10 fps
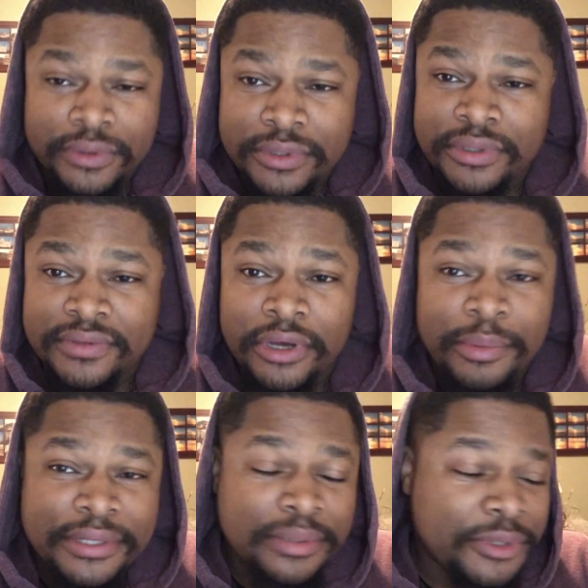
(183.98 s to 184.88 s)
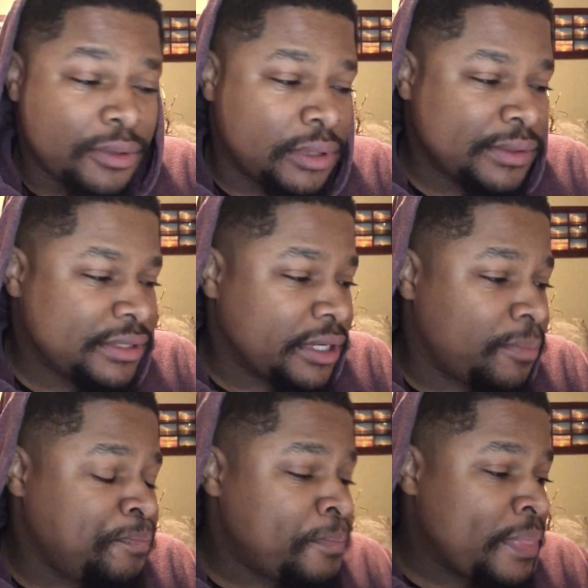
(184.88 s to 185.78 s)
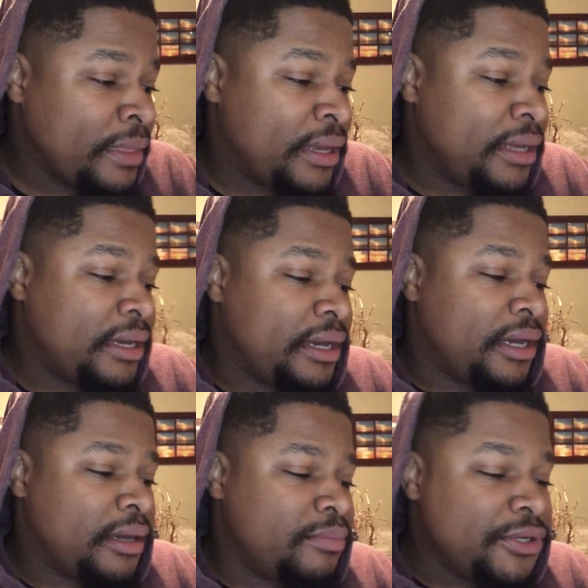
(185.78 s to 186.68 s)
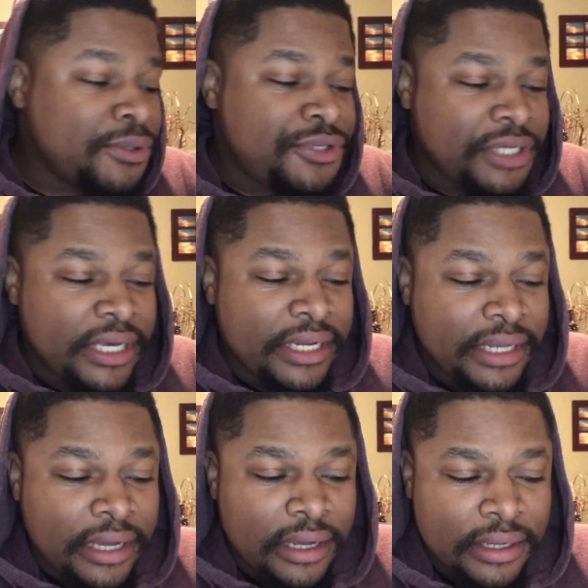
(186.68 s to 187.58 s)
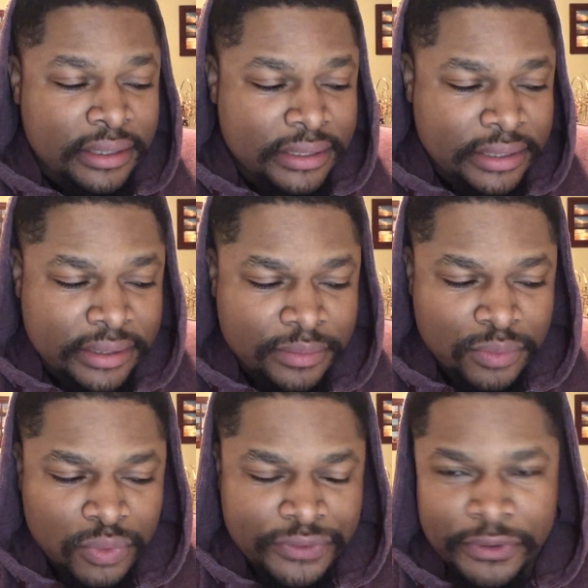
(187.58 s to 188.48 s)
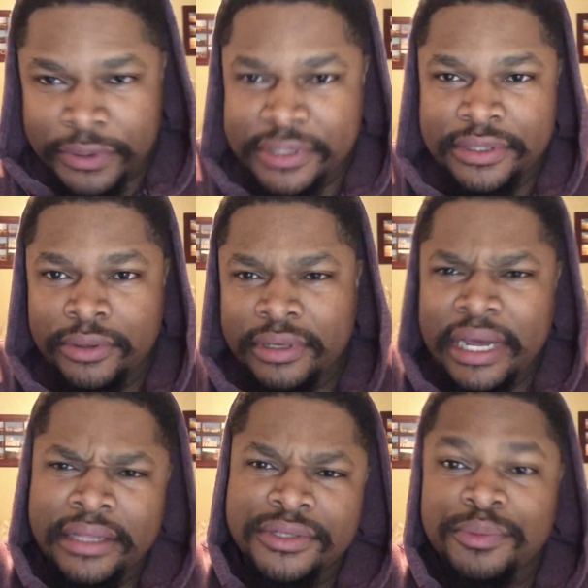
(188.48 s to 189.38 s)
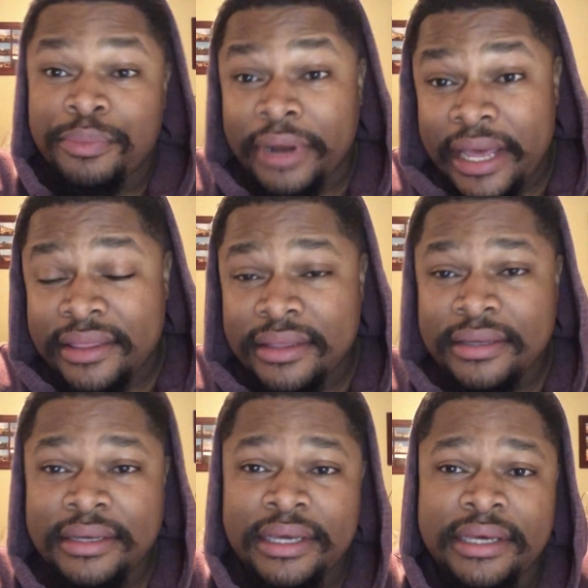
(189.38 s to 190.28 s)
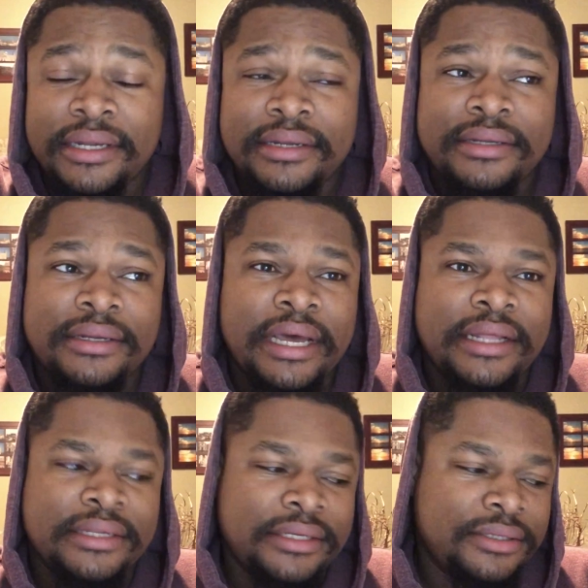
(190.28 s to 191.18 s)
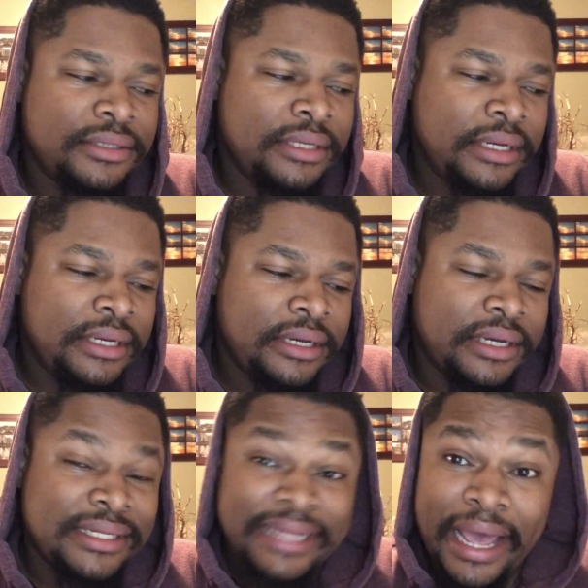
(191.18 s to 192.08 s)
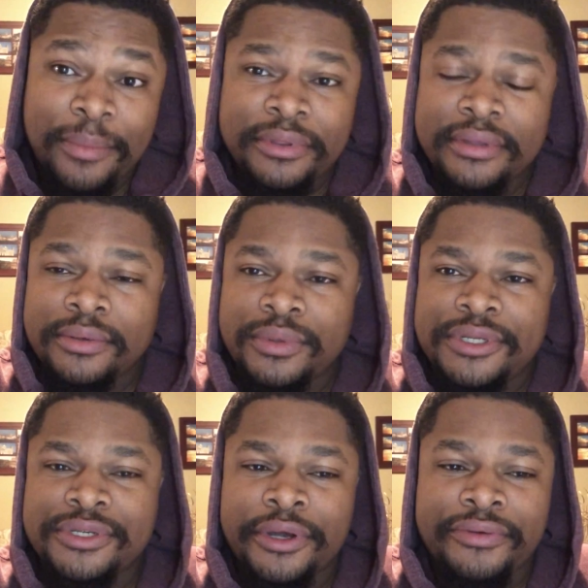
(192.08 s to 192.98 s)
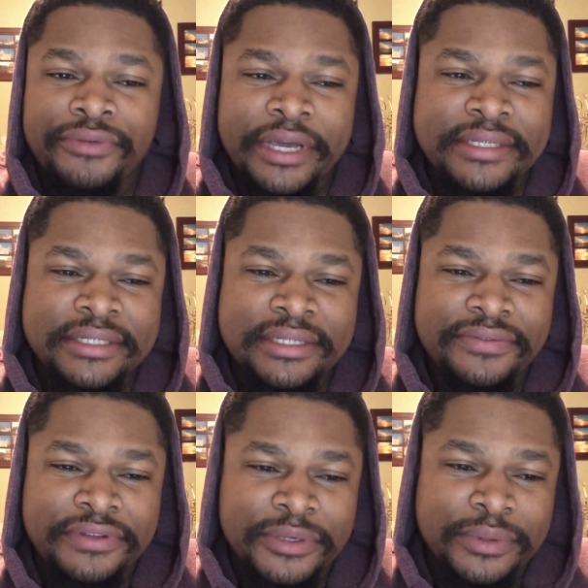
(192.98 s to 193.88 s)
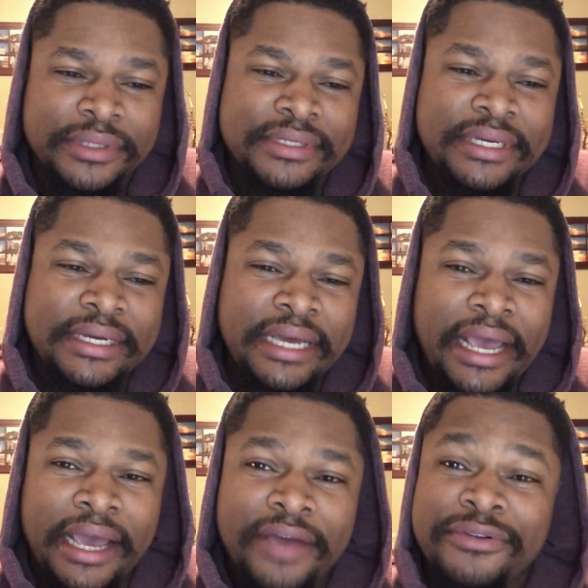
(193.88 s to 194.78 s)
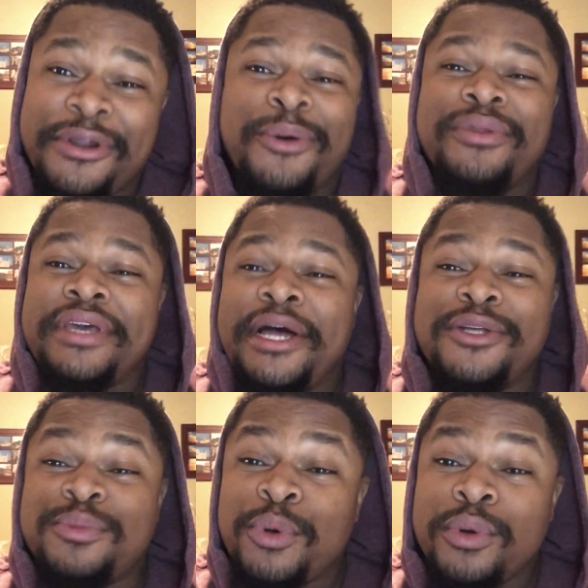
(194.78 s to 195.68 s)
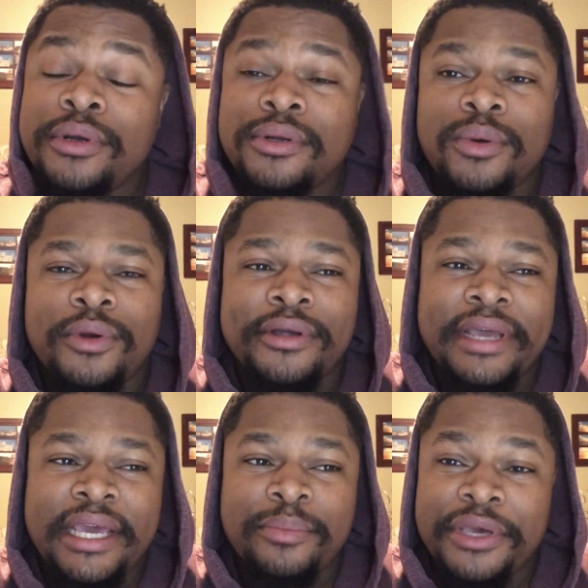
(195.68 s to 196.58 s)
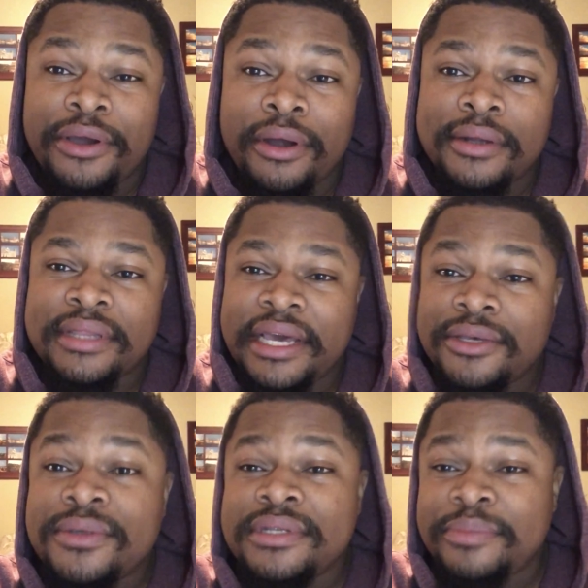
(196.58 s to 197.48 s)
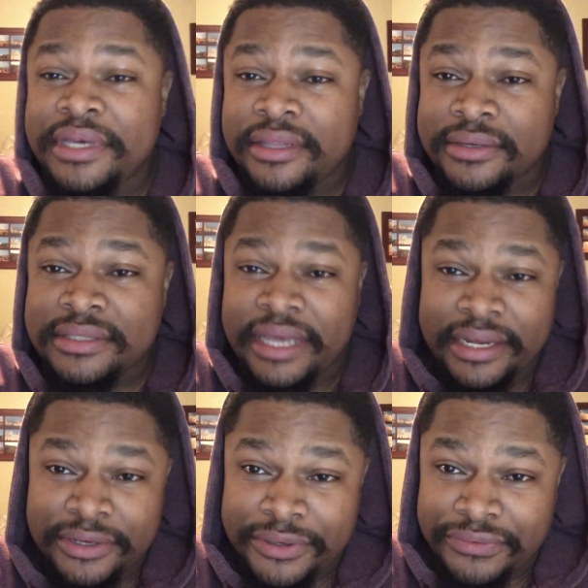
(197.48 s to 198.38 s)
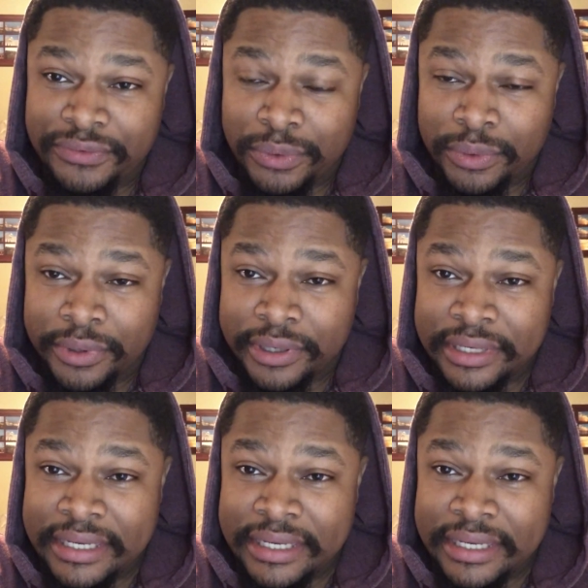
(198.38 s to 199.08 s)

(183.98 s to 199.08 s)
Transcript: and sort of talk about some of their quotes. So Minucci and Young were focusing on knowledge breadth and knowledge depth, which are phrases, if anyone's ever dealt with College Board or AP Art, that used to be their standard for